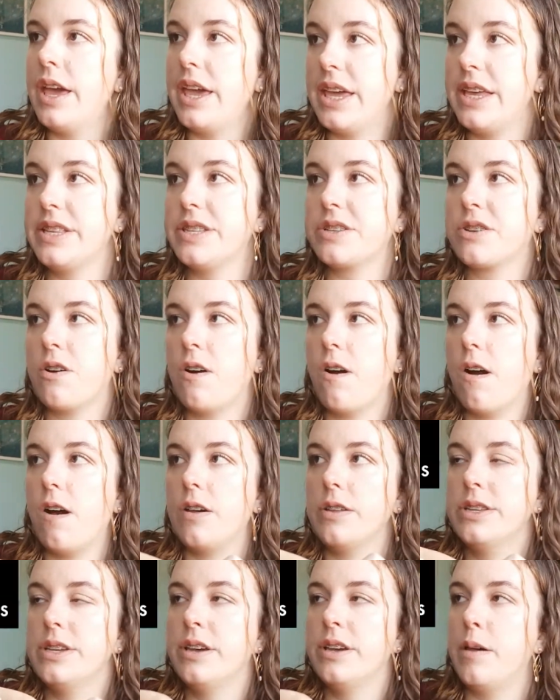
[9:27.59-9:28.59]
is
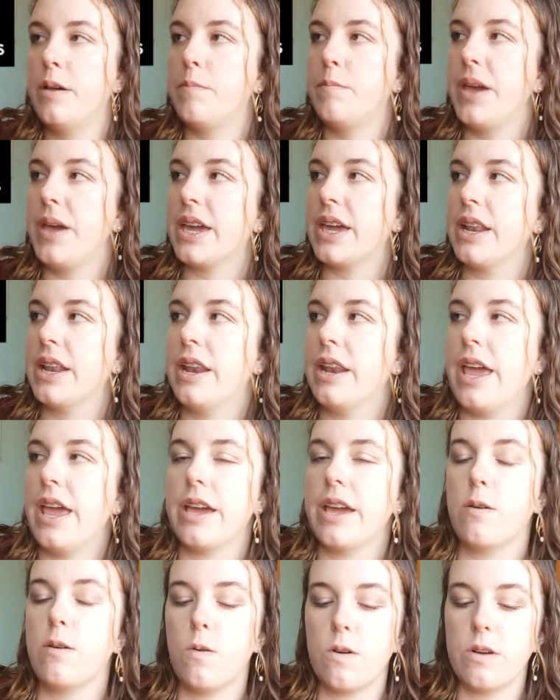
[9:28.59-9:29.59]
called Bacon and
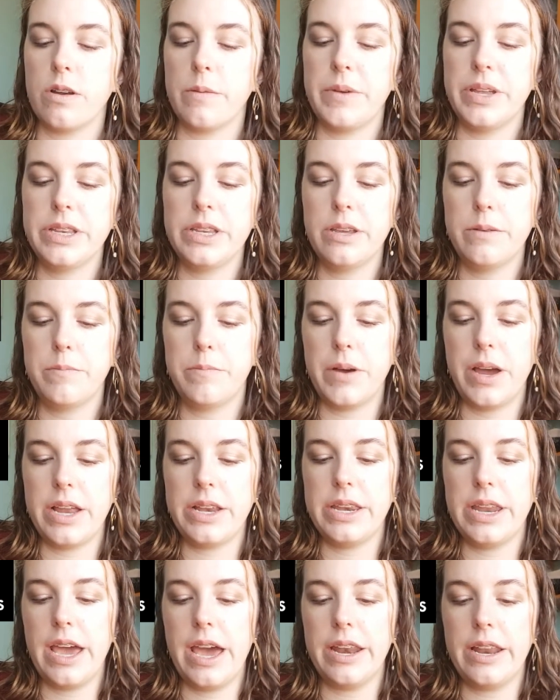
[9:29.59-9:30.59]
Egg Ornament by
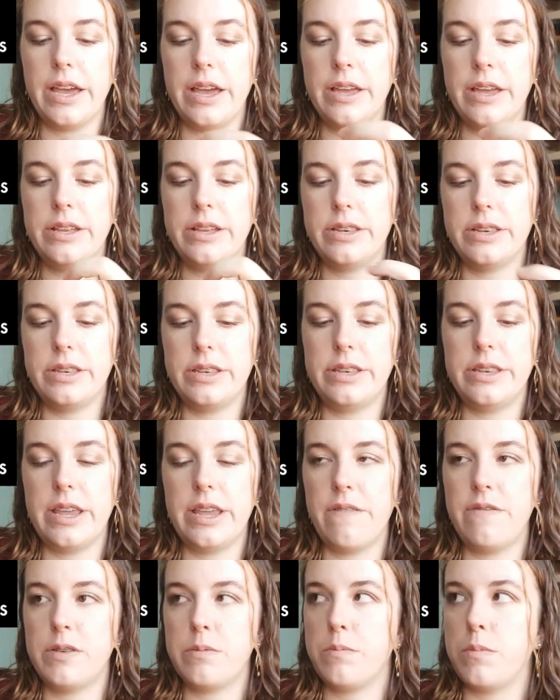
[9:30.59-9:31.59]
Nana
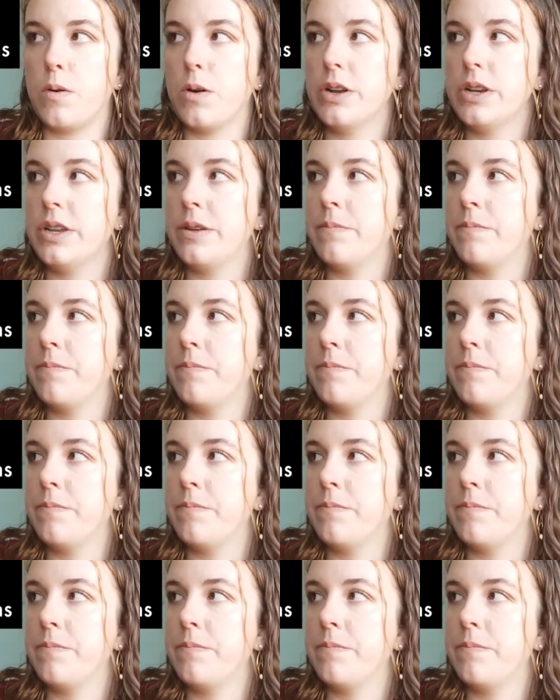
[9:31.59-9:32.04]
Davenport.